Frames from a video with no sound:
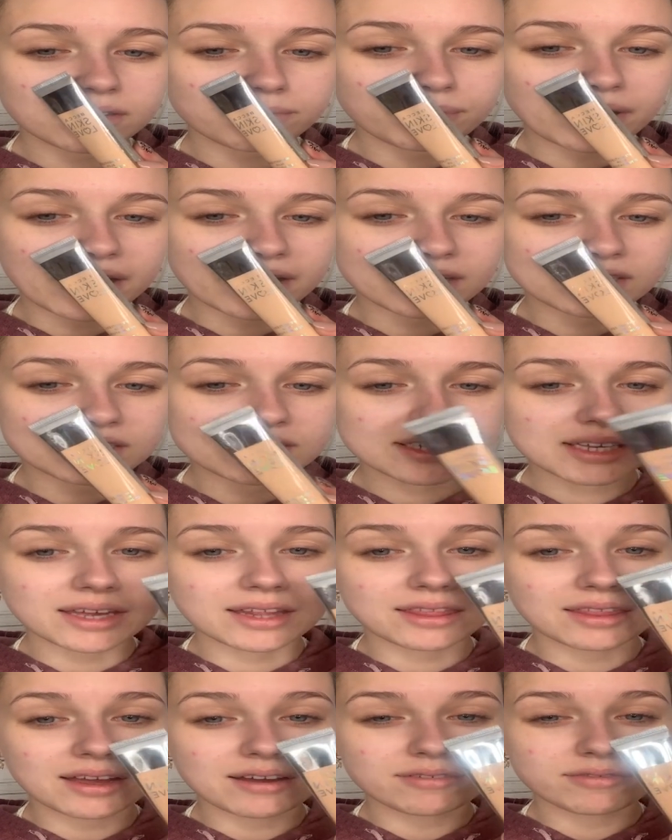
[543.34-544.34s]
Becca
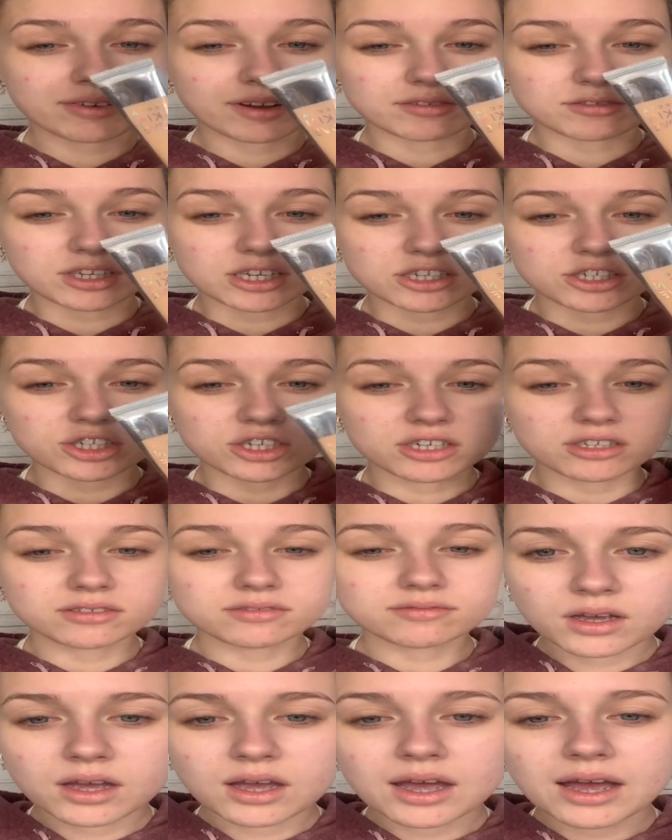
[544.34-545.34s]
Skin Love Foundation.
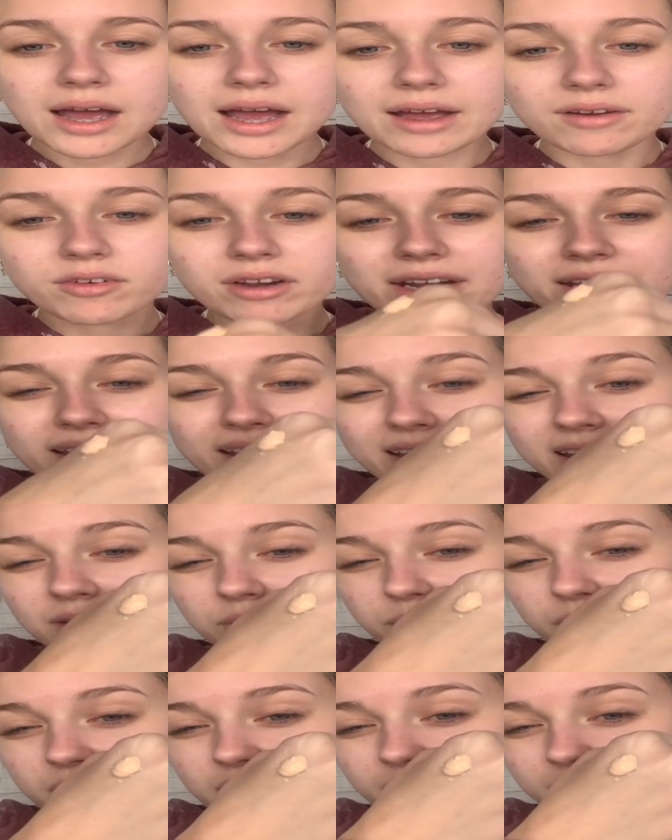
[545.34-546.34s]
I went ahead
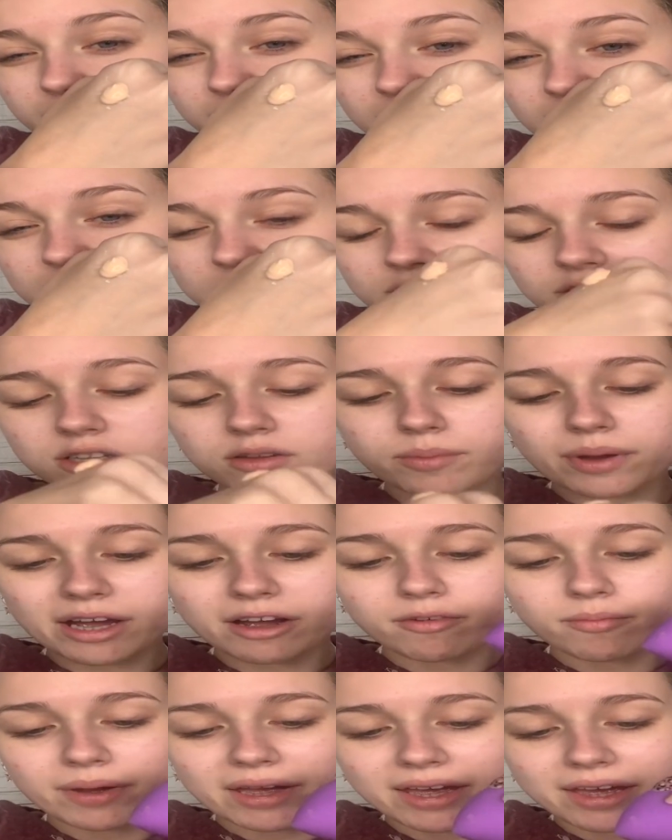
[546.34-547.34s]
and put the foundation on the
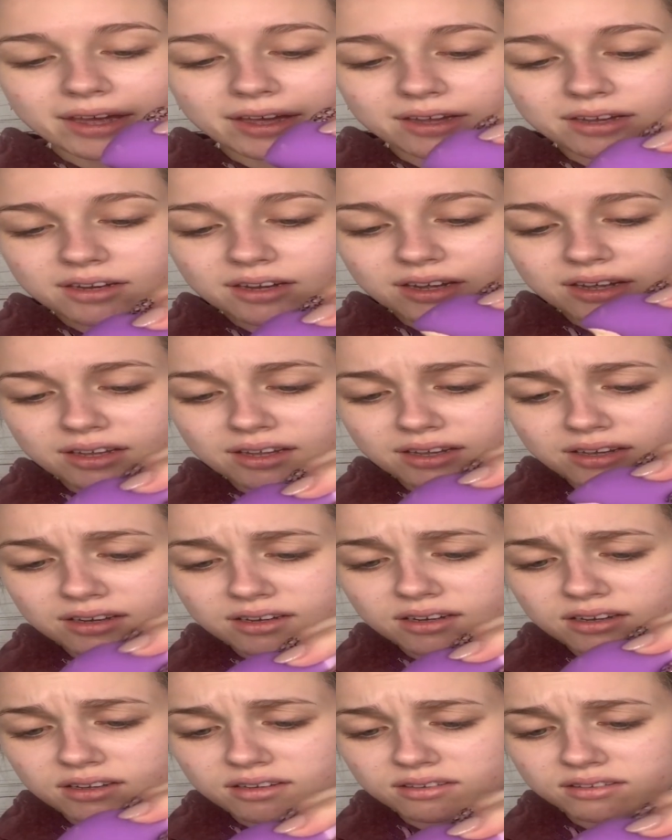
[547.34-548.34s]
back of my hand,
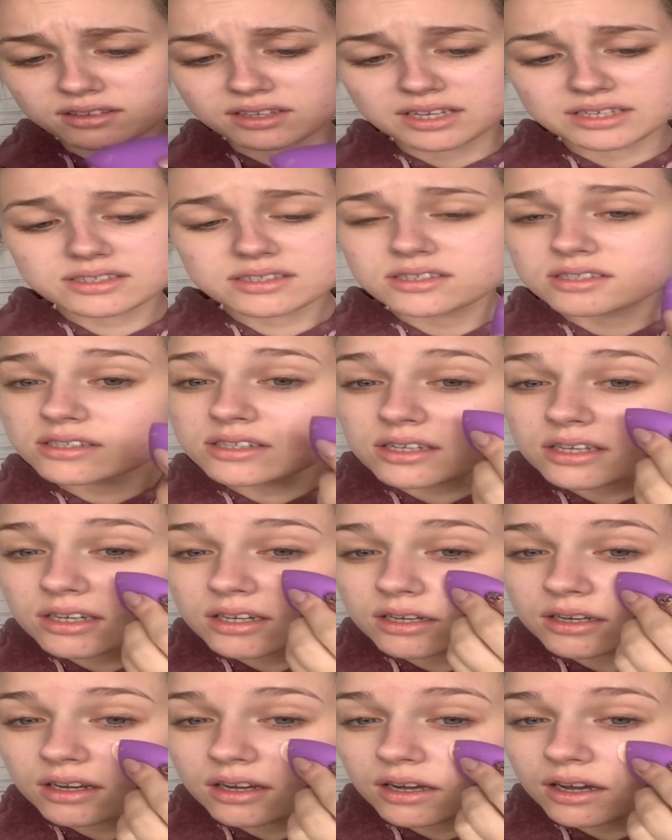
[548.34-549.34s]
and let's
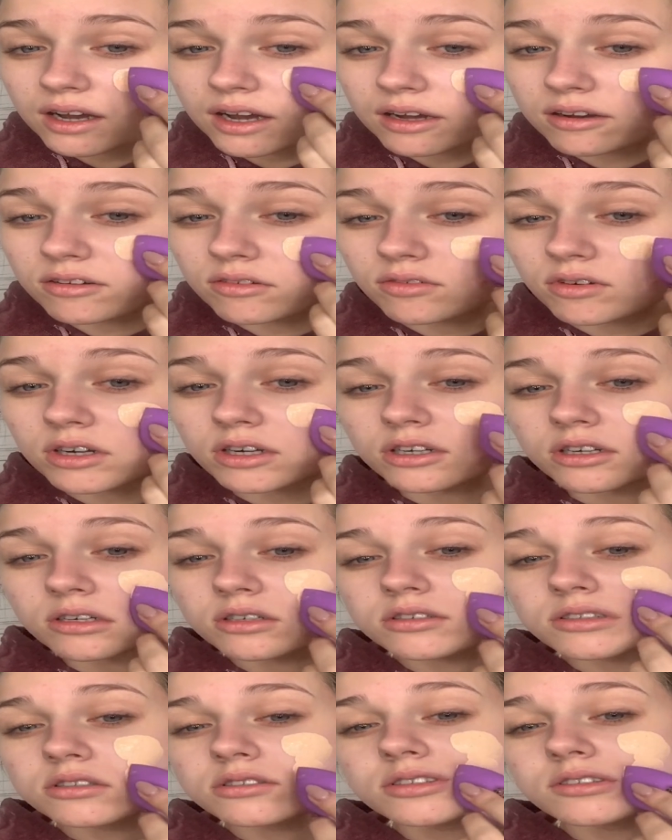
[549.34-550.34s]
see how it
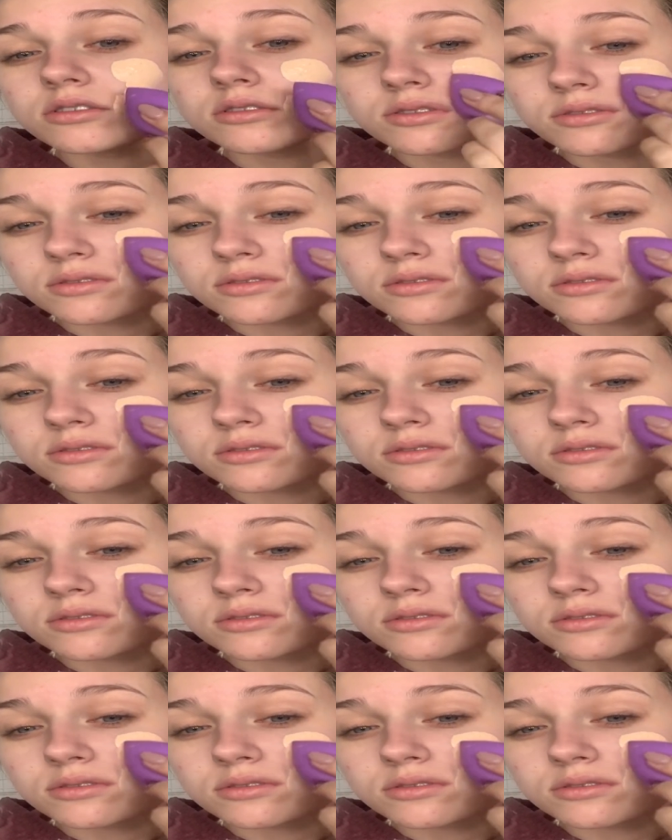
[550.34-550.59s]
works.